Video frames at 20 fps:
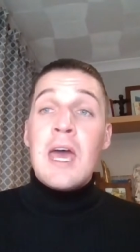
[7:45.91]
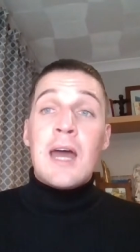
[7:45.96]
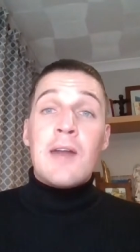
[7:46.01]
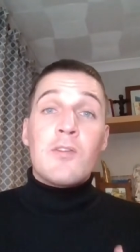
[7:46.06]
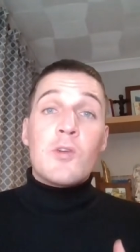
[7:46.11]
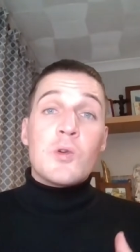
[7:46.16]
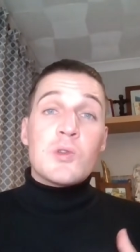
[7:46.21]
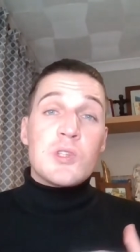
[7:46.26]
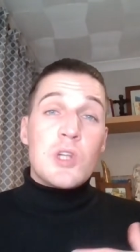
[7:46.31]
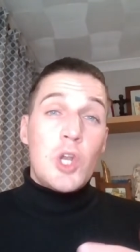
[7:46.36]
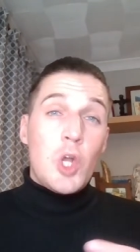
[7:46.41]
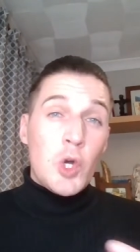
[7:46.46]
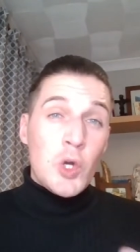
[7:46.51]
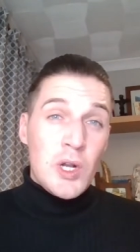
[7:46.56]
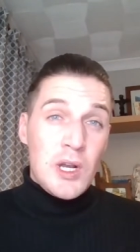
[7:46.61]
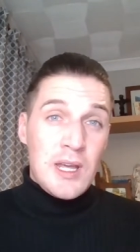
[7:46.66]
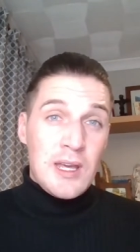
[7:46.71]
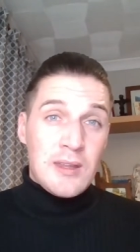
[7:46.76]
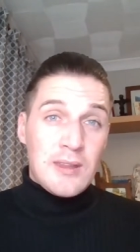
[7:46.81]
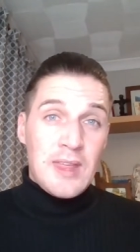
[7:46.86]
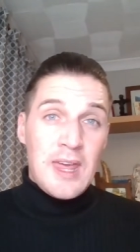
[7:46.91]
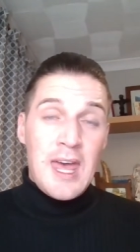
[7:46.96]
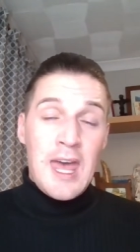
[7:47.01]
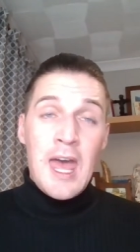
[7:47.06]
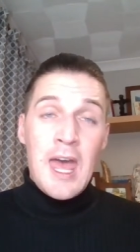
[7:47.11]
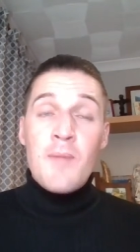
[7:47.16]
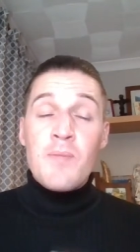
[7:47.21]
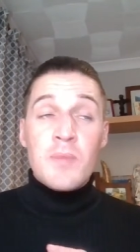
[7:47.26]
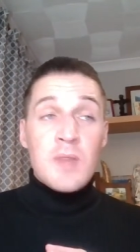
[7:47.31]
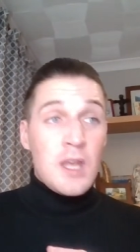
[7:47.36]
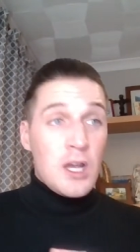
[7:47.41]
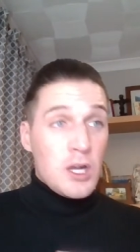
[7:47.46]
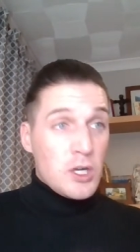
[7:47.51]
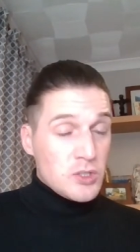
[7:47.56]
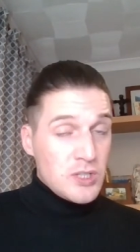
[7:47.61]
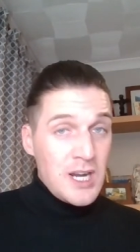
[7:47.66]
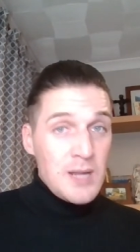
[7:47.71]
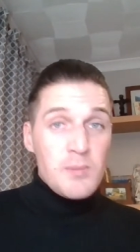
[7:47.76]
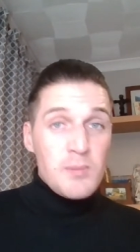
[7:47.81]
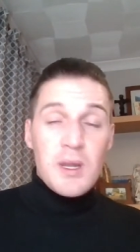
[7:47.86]
And of course, longer length hair,
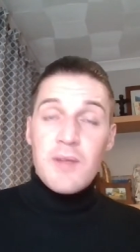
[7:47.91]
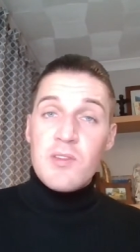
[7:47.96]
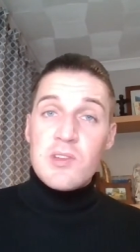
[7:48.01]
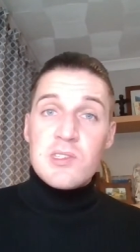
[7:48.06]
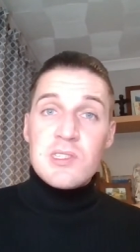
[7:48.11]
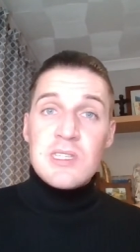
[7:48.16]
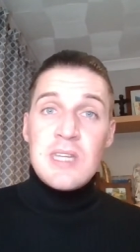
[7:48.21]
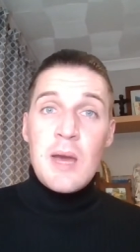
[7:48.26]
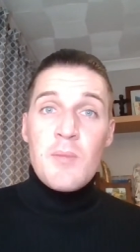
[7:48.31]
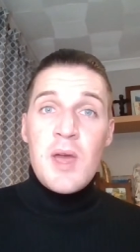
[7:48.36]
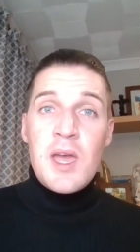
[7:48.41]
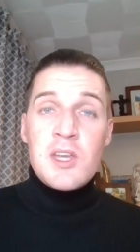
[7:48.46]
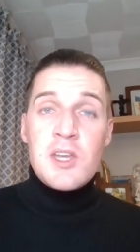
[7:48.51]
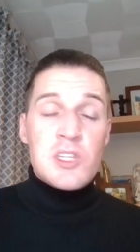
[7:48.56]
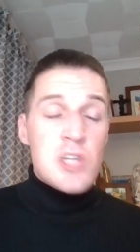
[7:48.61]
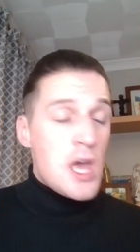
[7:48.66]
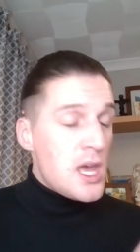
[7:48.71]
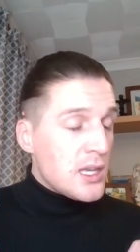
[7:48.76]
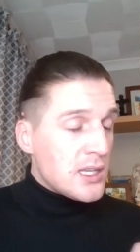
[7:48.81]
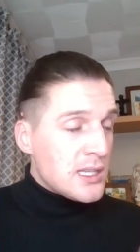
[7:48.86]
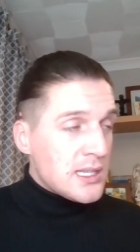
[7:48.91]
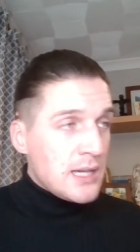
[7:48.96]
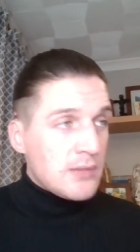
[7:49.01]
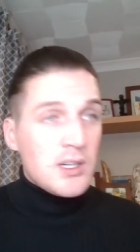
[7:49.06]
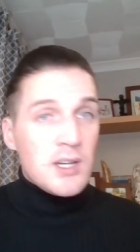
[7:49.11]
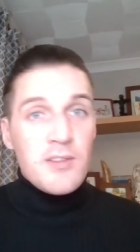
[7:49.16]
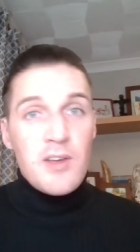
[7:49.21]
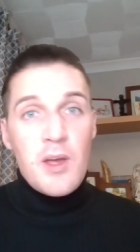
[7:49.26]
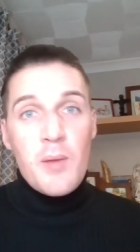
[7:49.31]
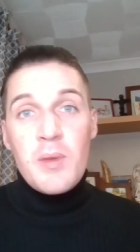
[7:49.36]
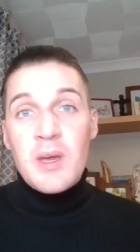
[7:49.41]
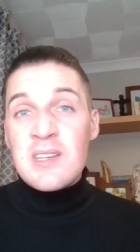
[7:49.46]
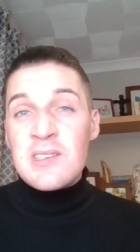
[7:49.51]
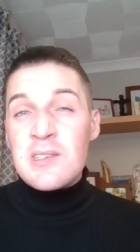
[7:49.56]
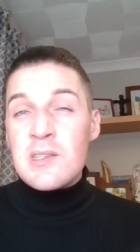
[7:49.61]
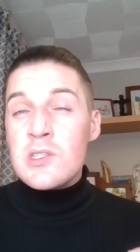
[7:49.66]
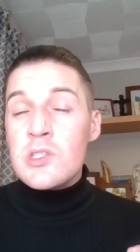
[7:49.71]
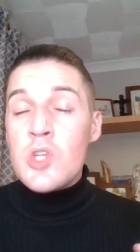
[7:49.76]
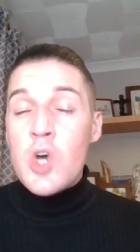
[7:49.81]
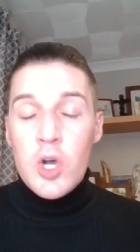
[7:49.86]
great, but if it's damaged, get rid of it
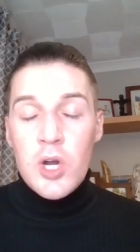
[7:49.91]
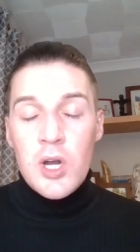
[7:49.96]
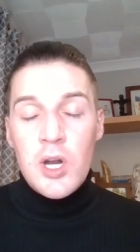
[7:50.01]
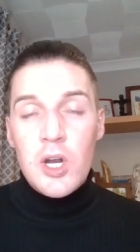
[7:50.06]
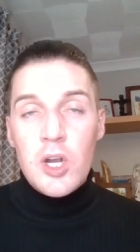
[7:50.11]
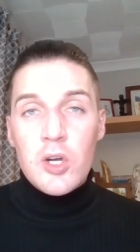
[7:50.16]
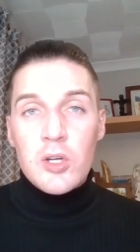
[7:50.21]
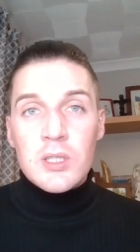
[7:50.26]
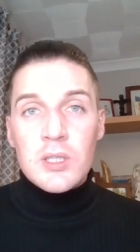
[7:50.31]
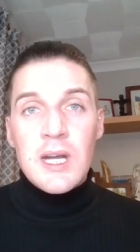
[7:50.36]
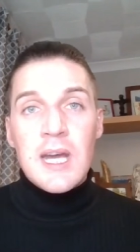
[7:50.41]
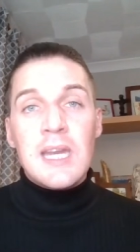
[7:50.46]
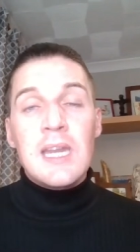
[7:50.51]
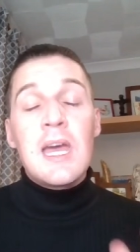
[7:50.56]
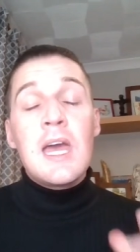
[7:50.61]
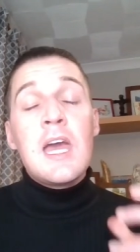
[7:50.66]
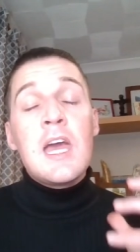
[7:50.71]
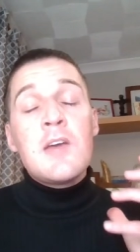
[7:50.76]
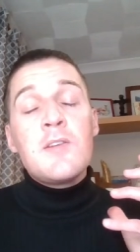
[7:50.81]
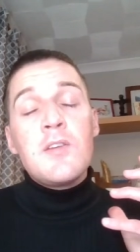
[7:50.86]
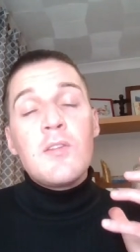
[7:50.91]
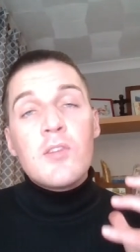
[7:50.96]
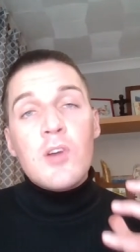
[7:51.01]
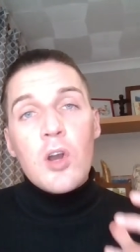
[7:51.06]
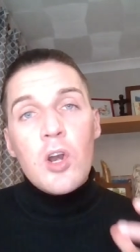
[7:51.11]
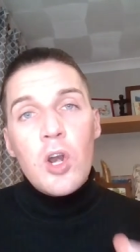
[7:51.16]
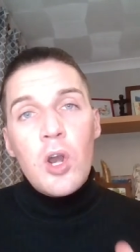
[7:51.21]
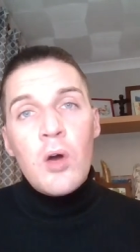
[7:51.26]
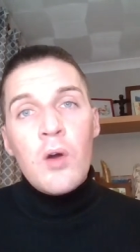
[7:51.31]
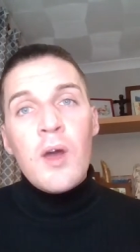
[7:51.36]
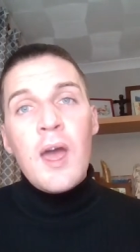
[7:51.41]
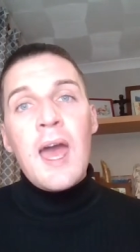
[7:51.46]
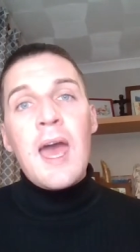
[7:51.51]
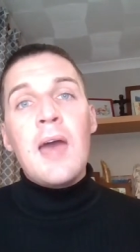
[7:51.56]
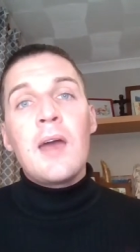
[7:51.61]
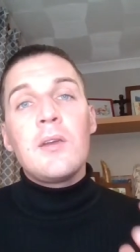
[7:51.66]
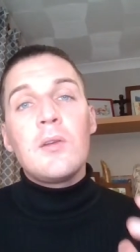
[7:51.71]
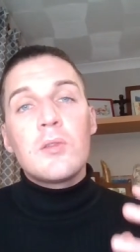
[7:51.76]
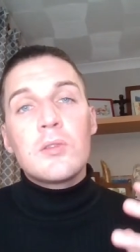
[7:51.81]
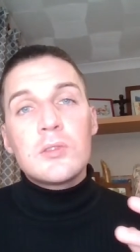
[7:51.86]
because it's not going to look great. If you've got long
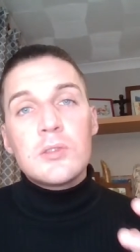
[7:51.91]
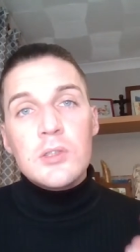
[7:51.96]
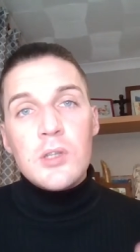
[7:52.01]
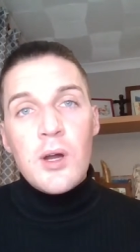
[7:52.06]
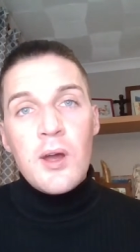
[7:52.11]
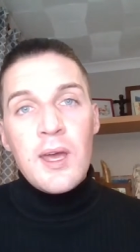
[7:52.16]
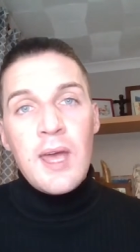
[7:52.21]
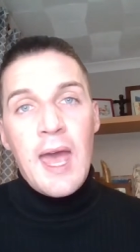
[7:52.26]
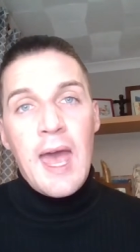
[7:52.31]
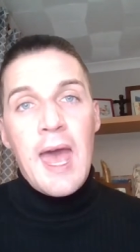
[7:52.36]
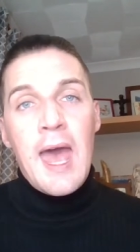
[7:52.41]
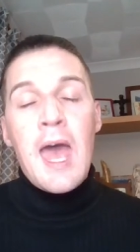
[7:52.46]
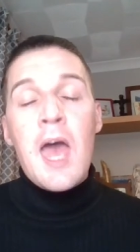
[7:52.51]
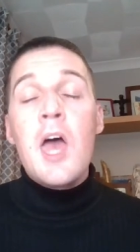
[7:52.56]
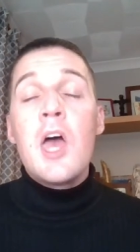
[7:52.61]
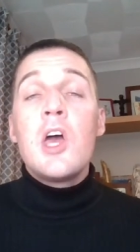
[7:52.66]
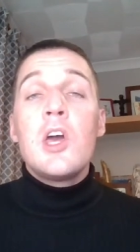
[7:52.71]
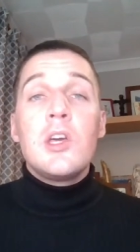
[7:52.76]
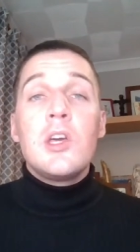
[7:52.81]
hair and you're growing hair,